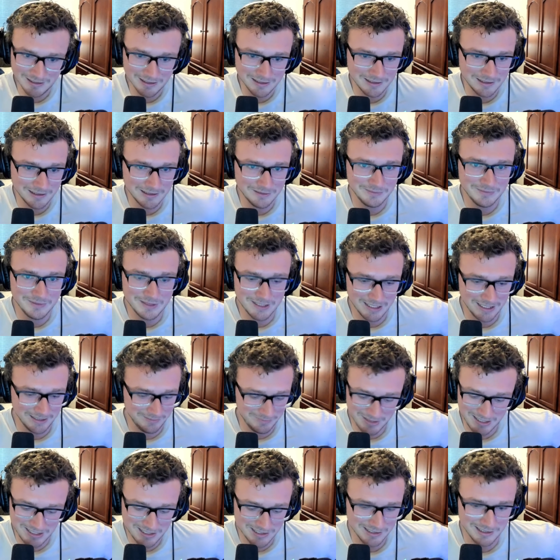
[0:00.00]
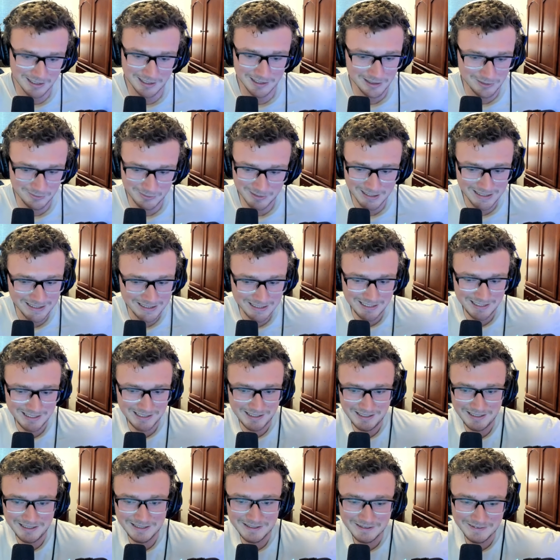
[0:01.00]
Um, did I miss another one in
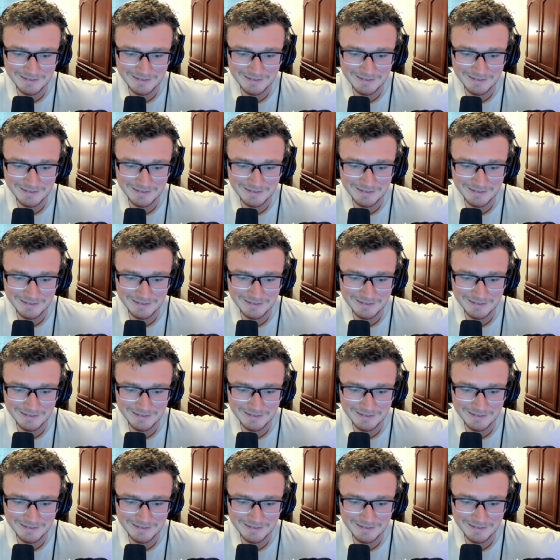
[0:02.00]
there?